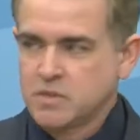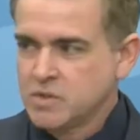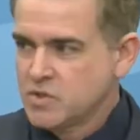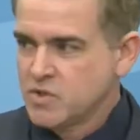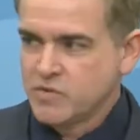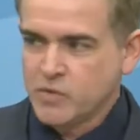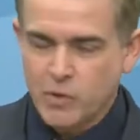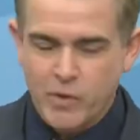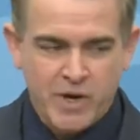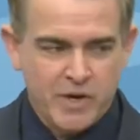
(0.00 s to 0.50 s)

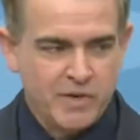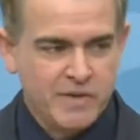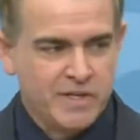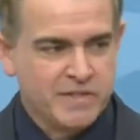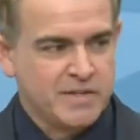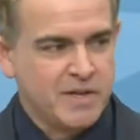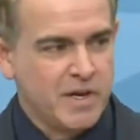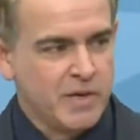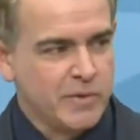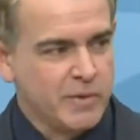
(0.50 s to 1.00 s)
Just for the record,
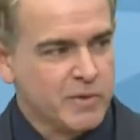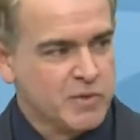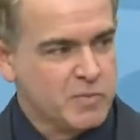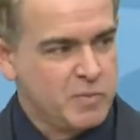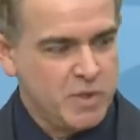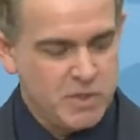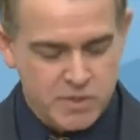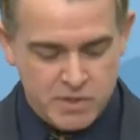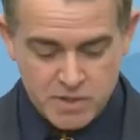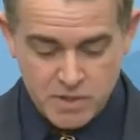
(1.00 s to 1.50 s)
that's not a real
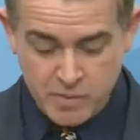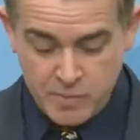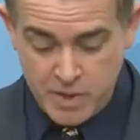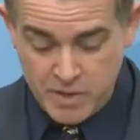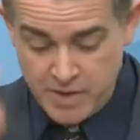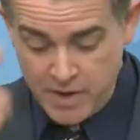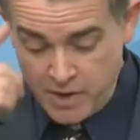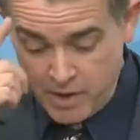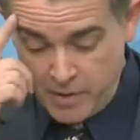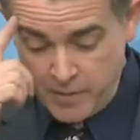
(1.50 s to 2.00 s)
species. I
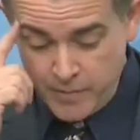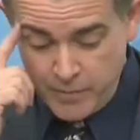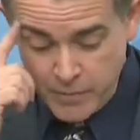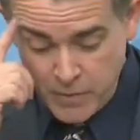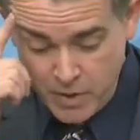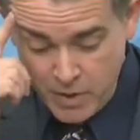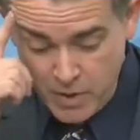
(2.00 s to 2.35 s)
made that up.